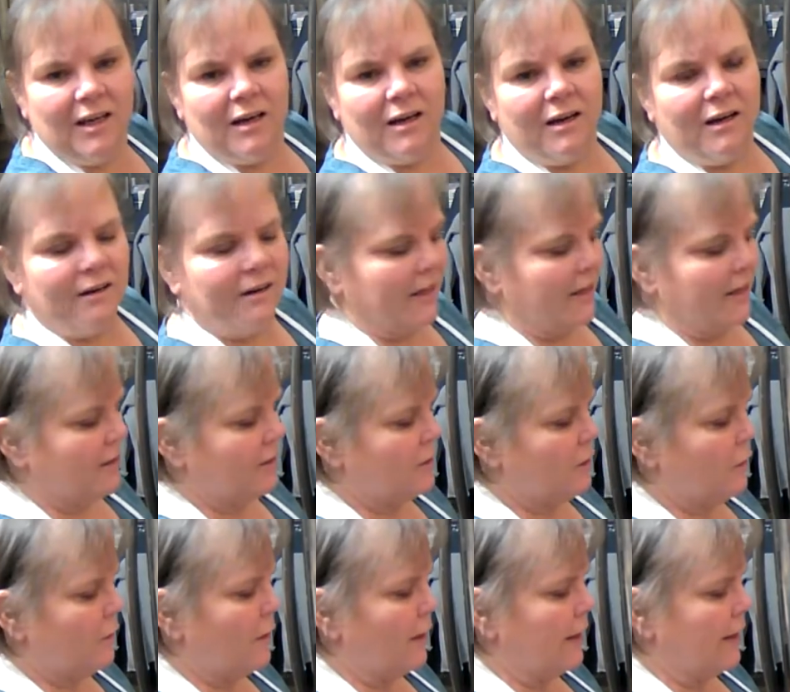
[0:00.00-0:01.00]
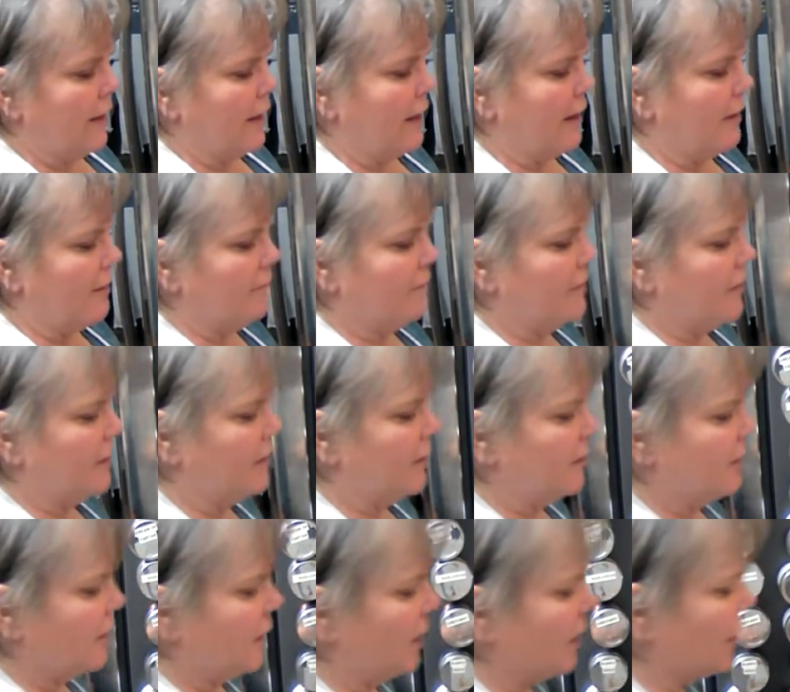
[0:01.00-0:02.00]
Alright, so I have
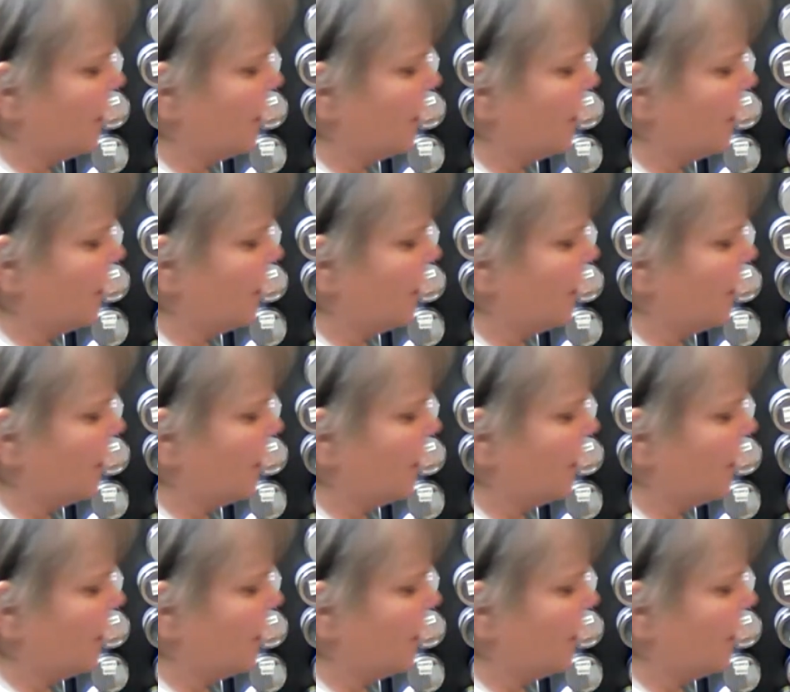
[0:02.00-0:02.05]
the